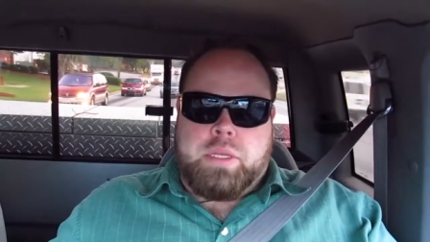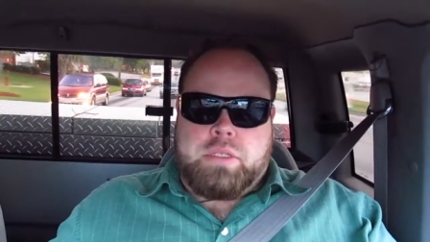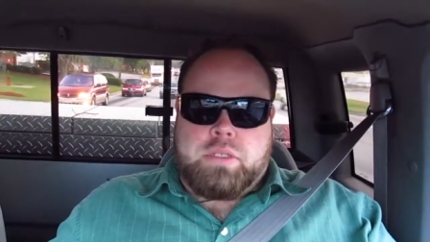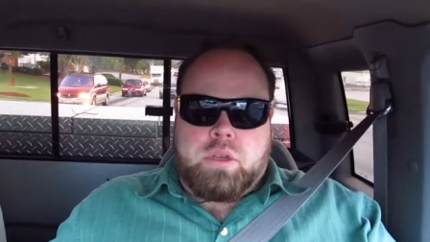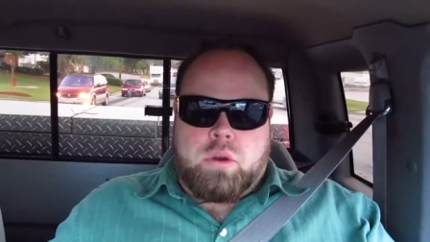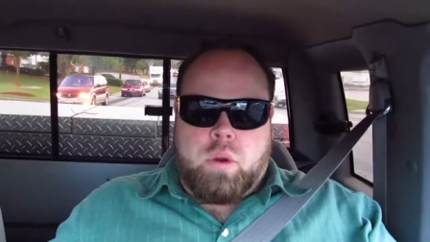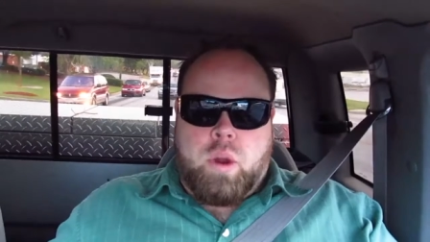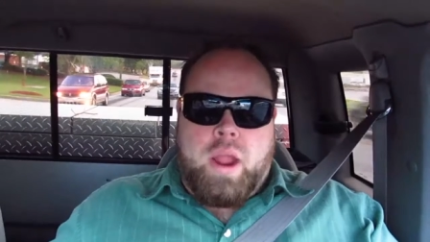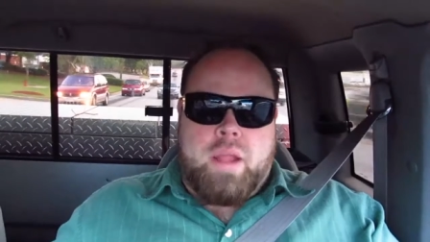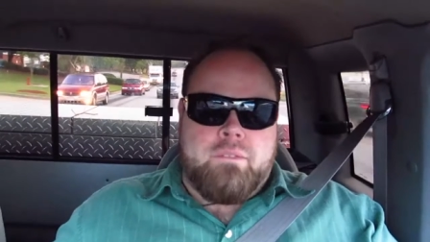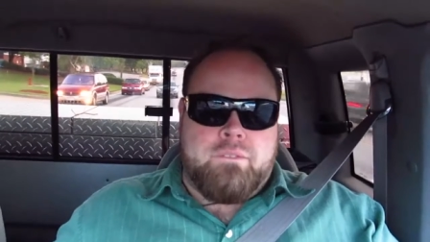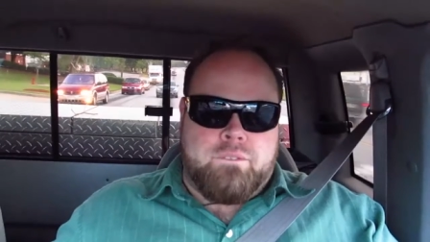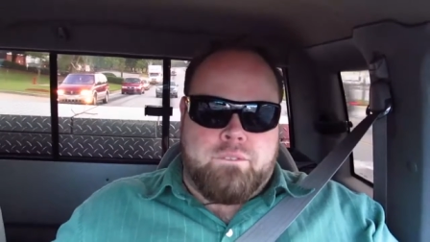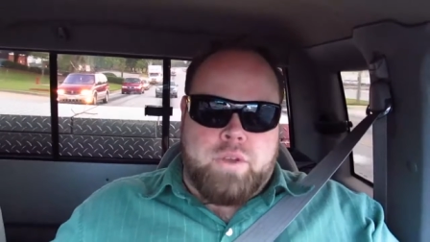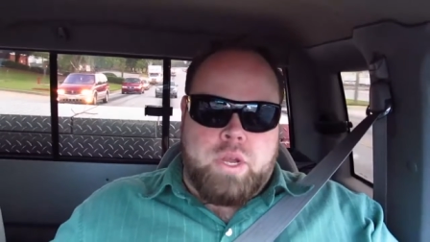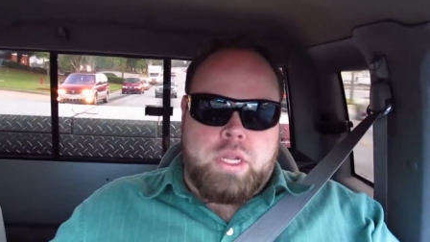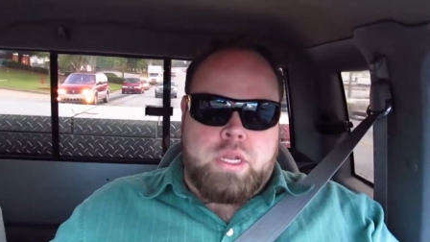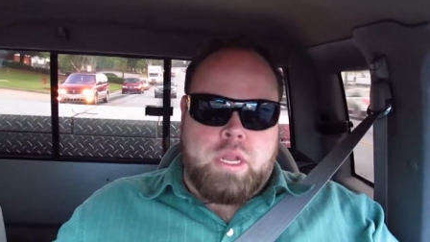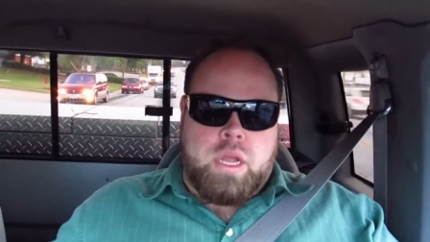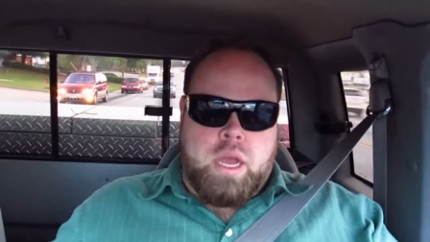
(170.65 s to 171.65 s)
It's a great
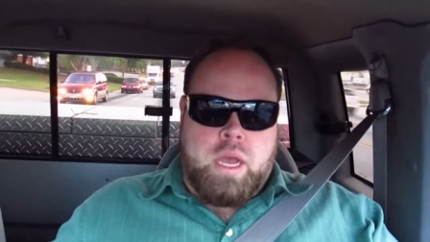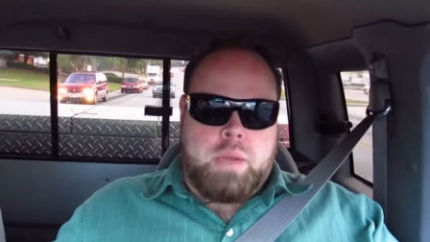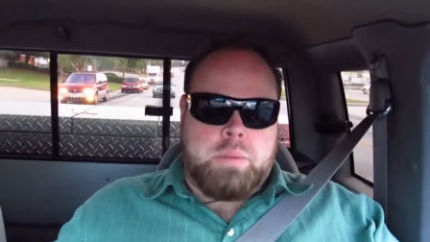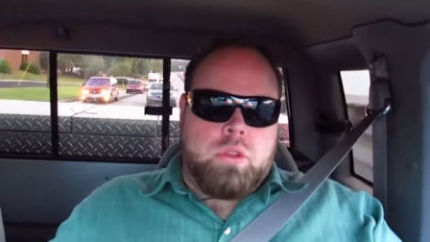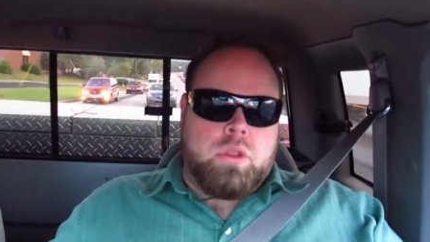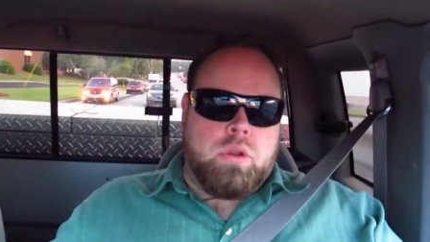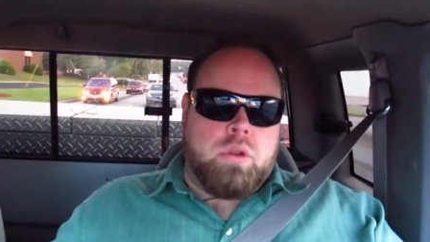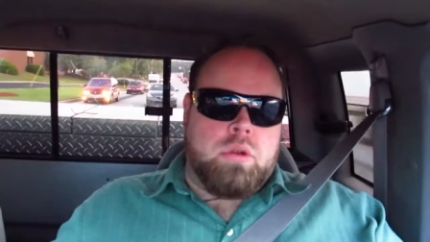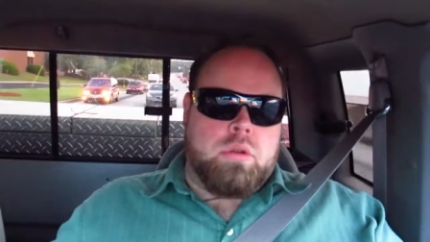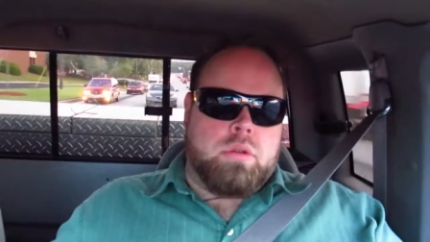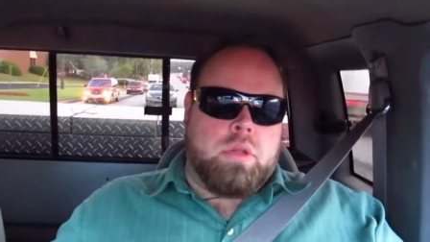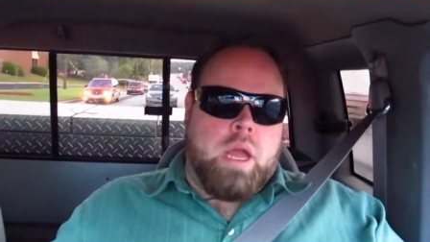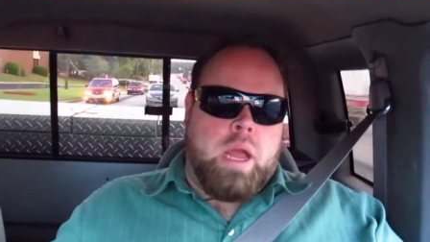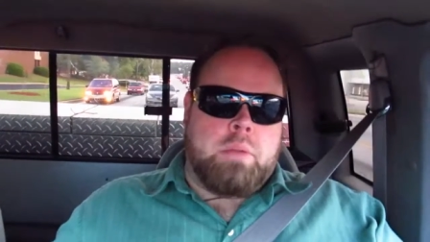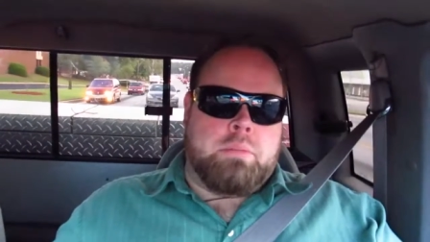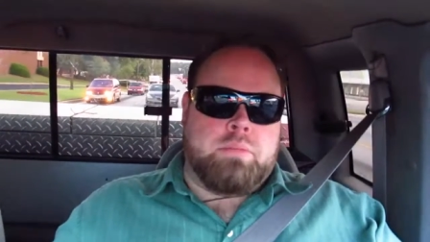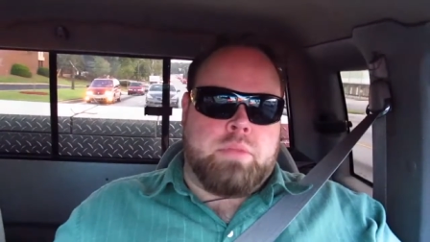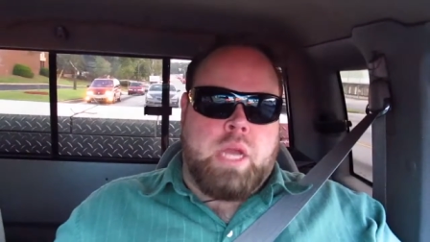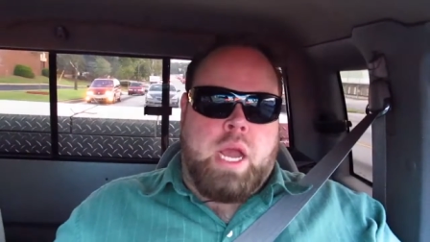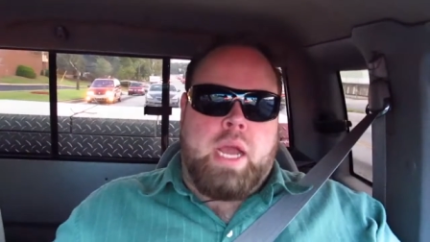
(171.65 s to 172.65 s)
fun hobby. Though
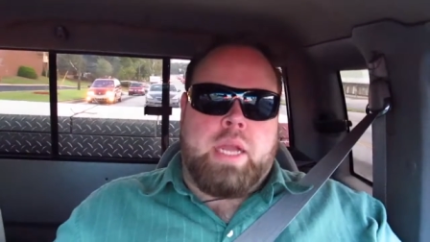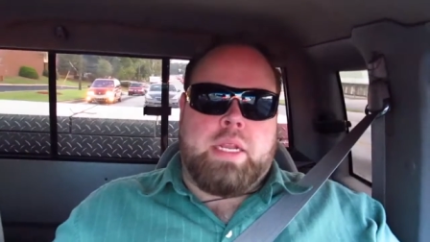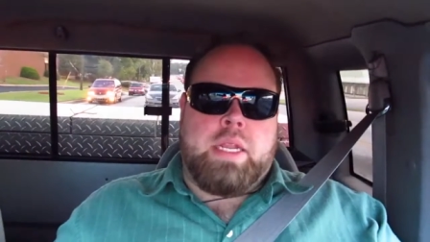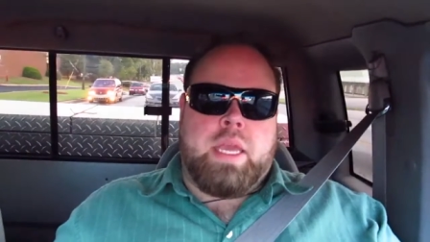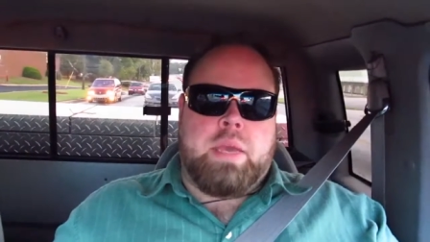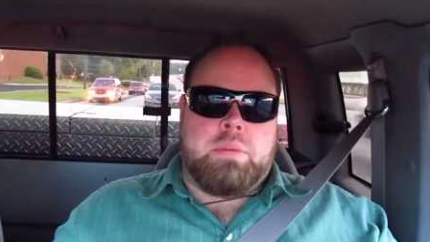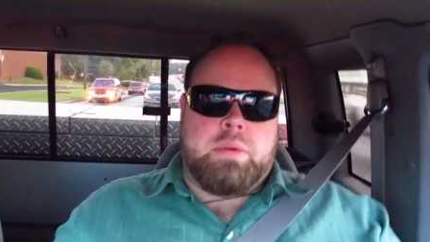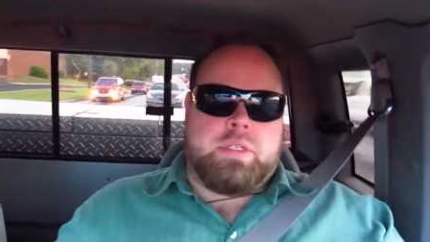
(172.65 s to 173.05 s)
I'm dying to get